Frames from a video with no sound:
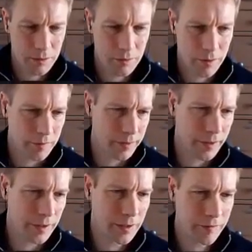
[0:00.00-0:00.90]
all right, well,
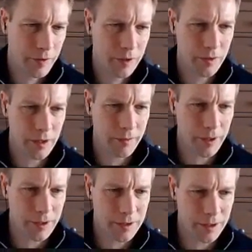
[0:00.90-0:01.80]
if we're going to do that, we need
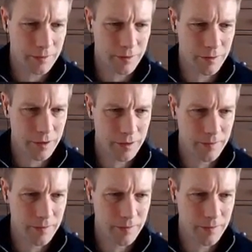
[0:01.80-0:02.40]
a test for it, right?